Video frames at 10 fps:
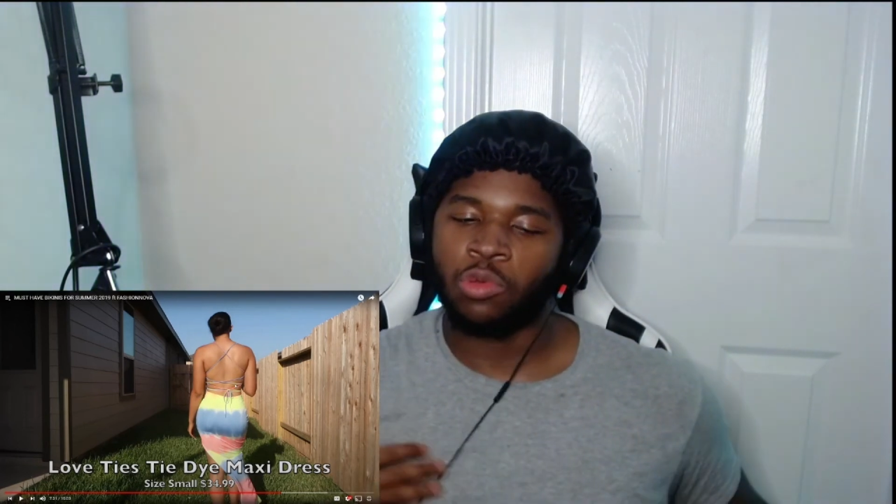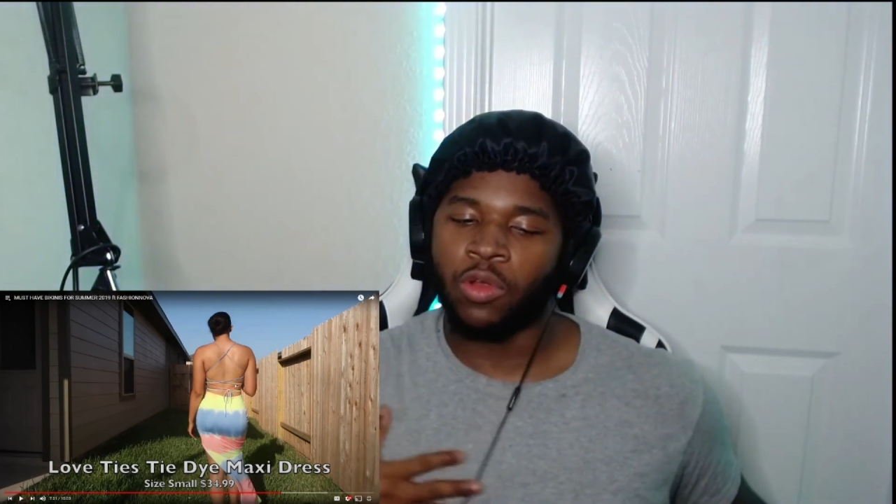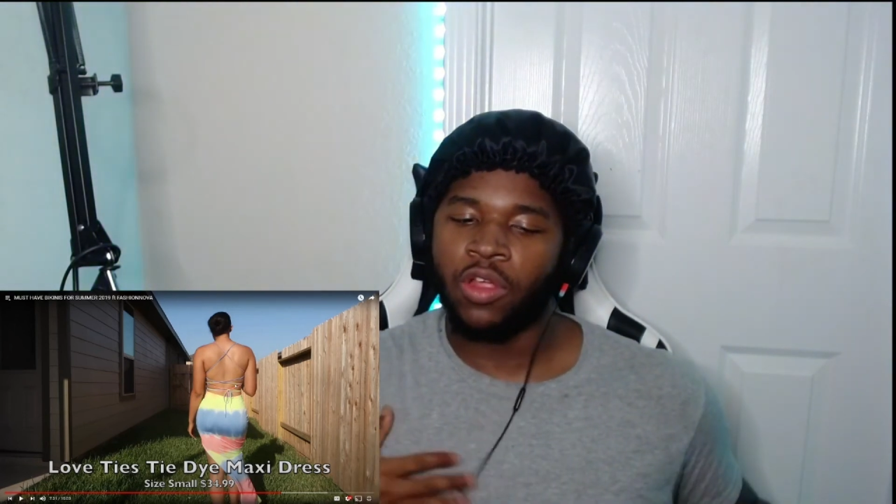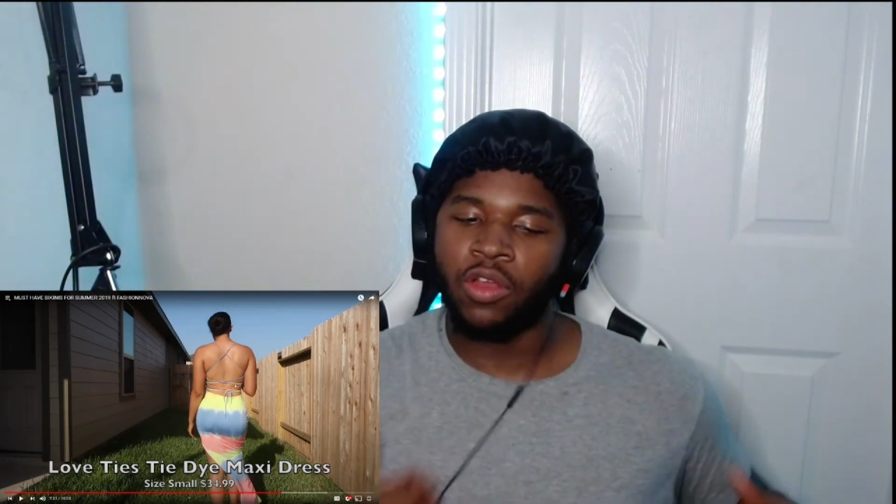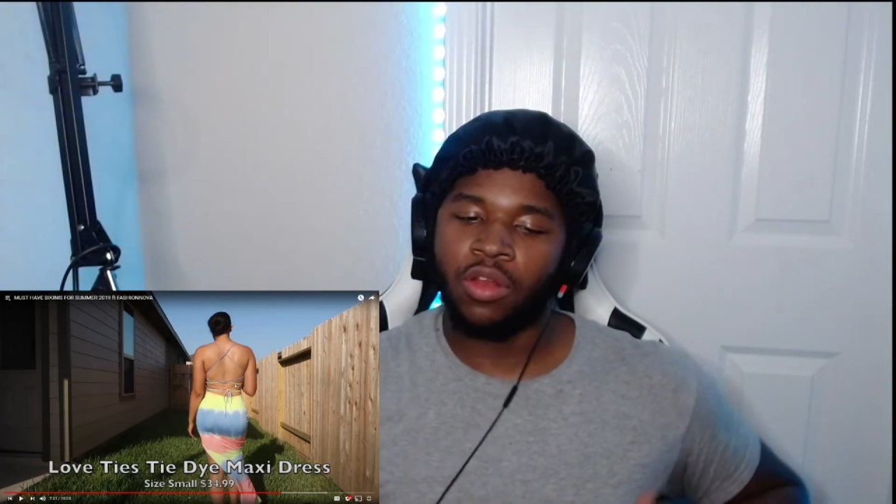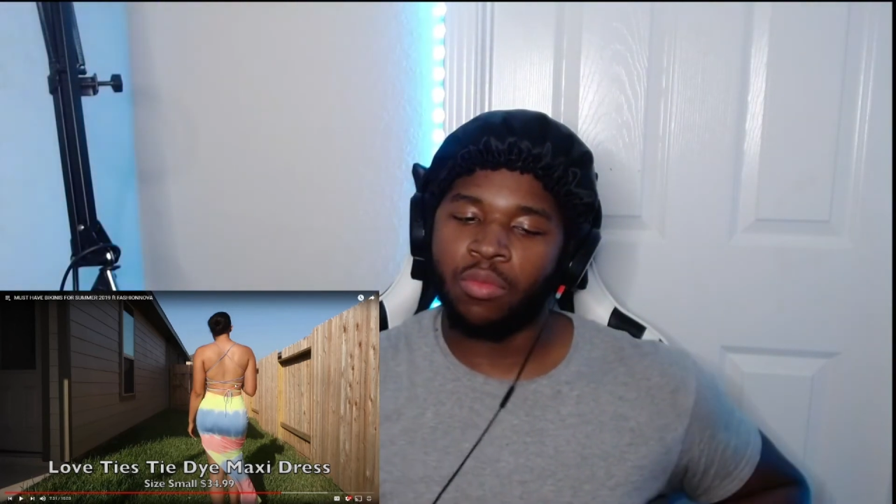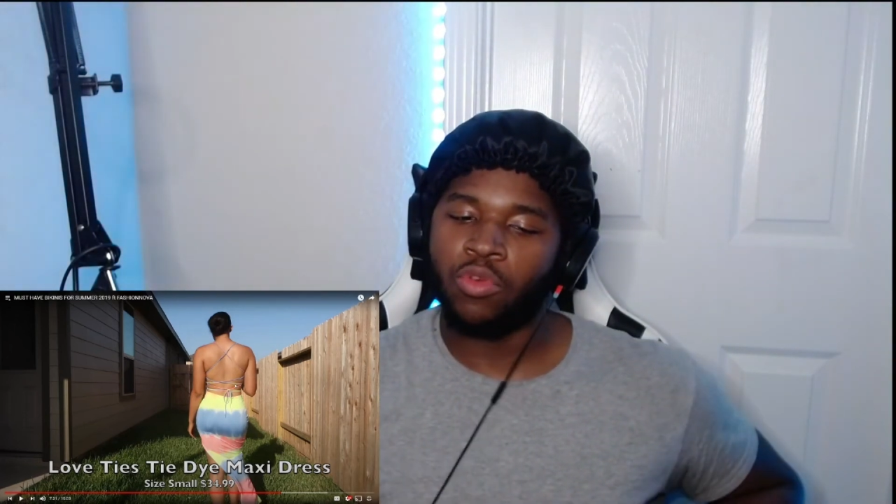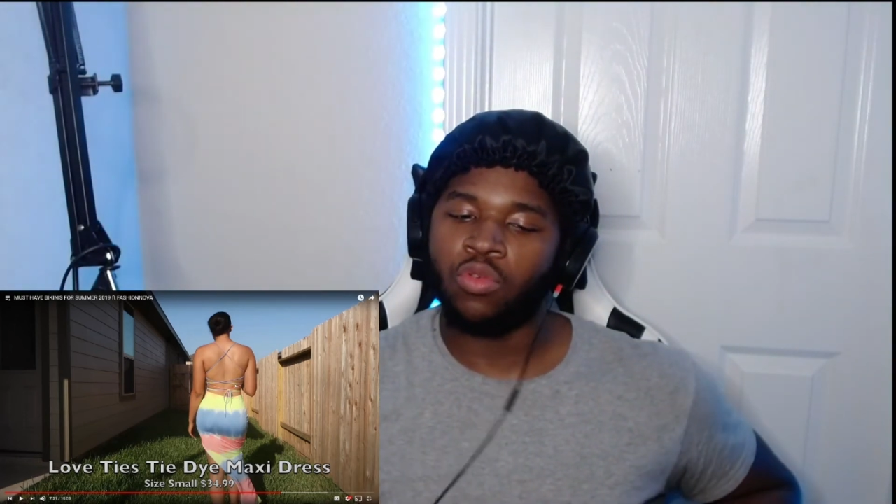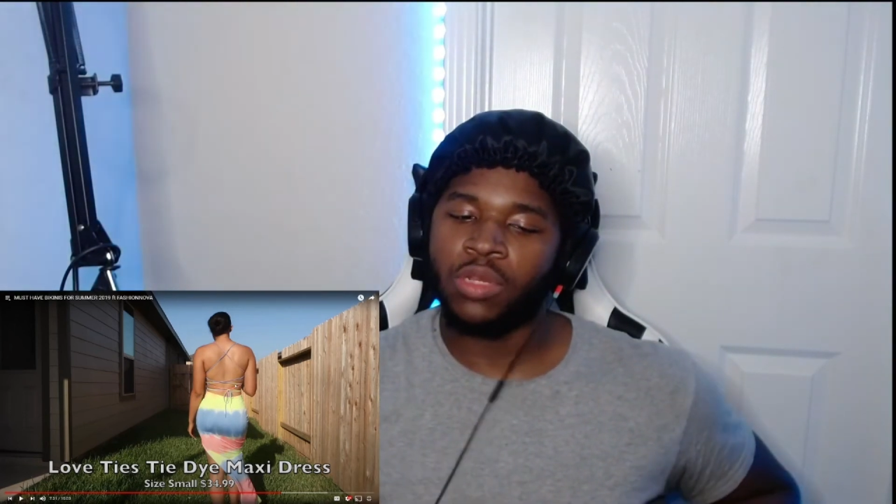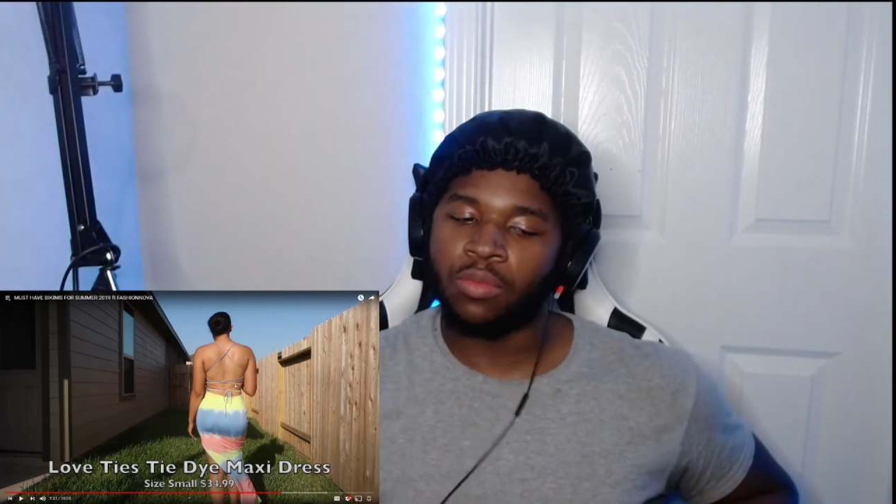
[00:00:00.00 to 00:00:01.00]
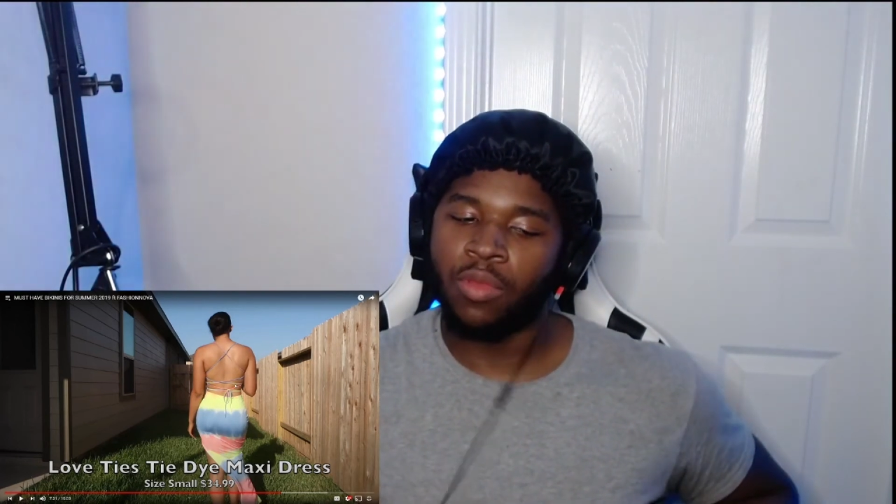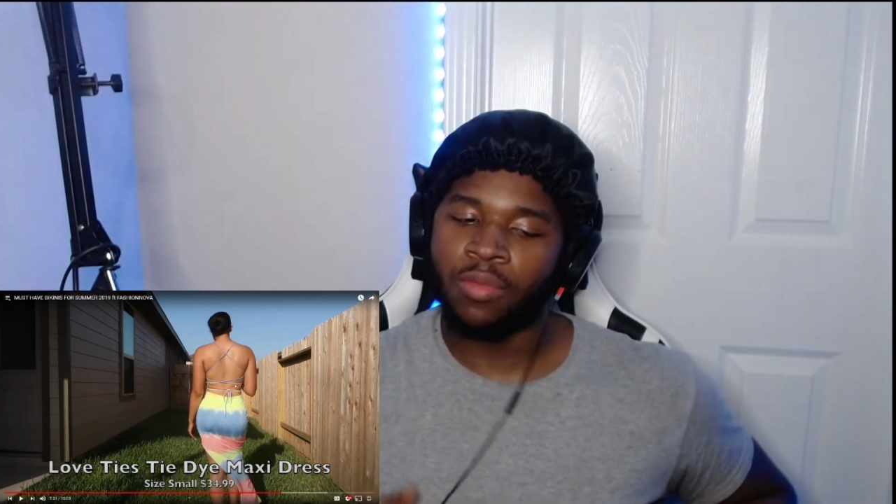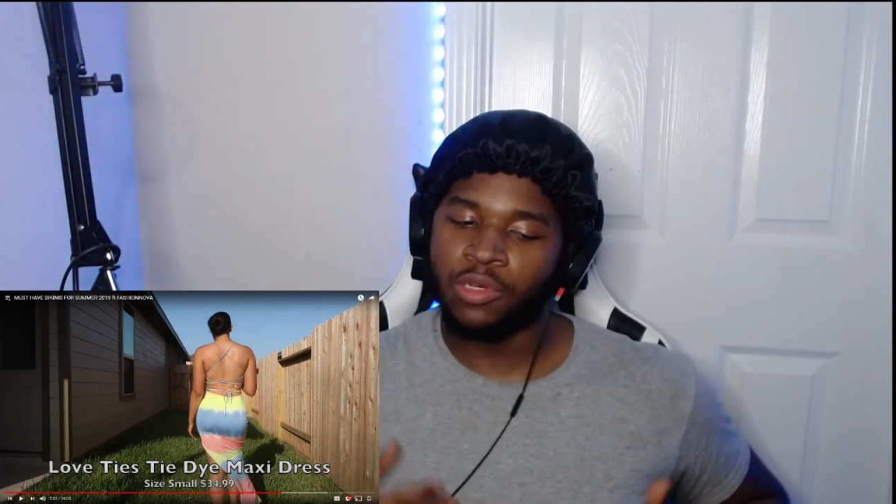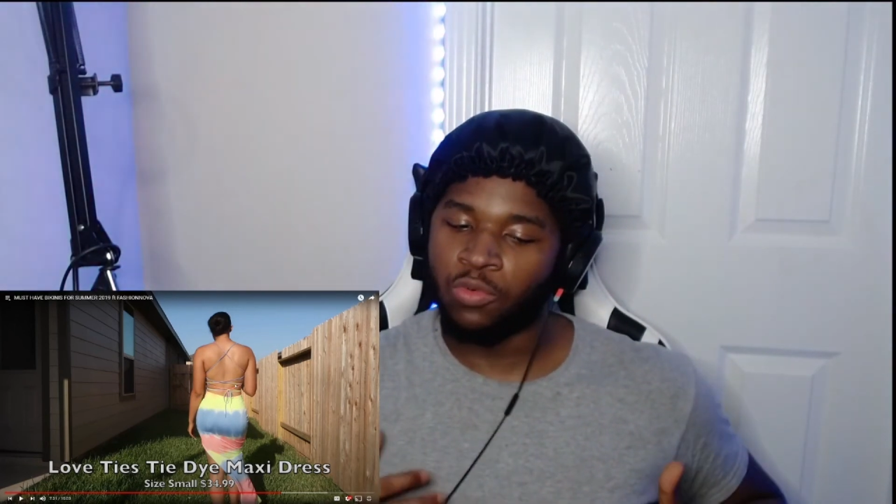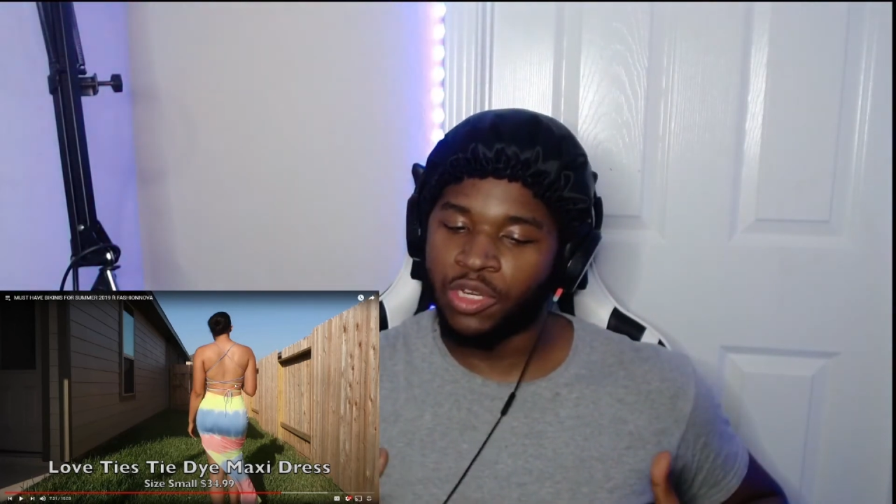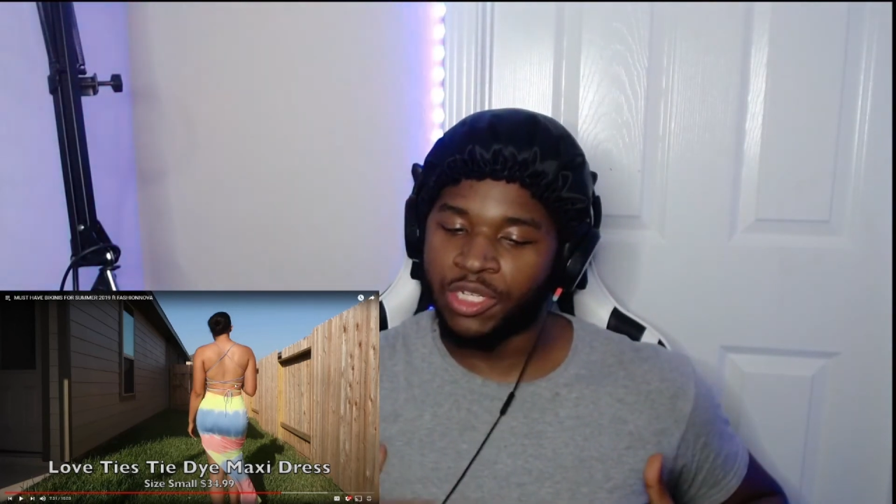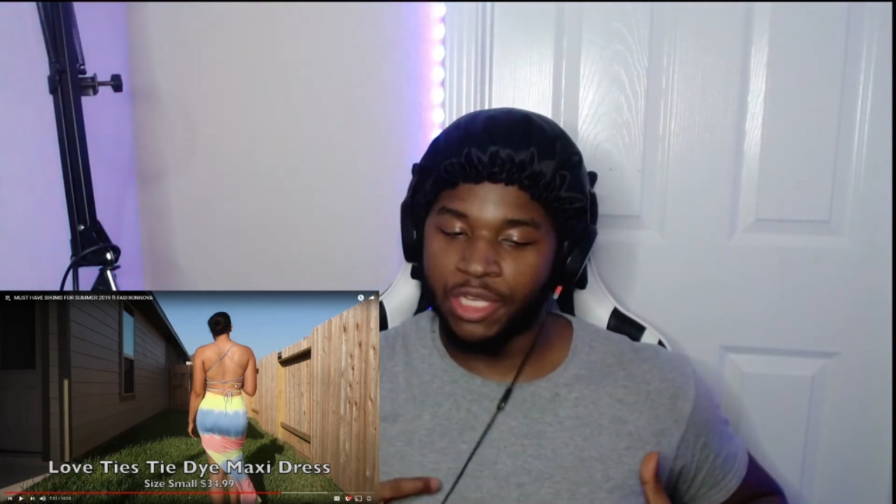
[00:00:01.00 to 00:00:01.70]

here in the boob that about is risky.